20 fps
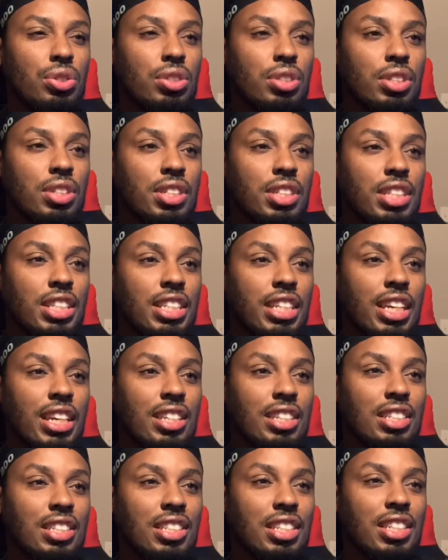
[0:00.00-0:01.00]

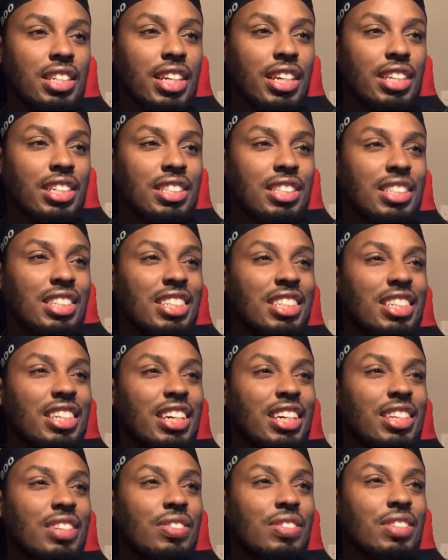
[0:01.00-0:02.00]
Detach.
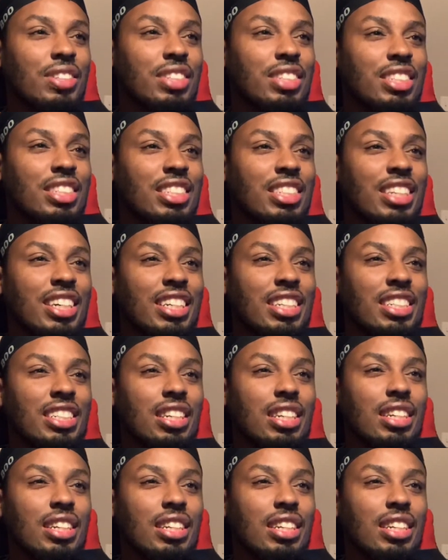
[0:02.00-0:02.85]
Where's detach at?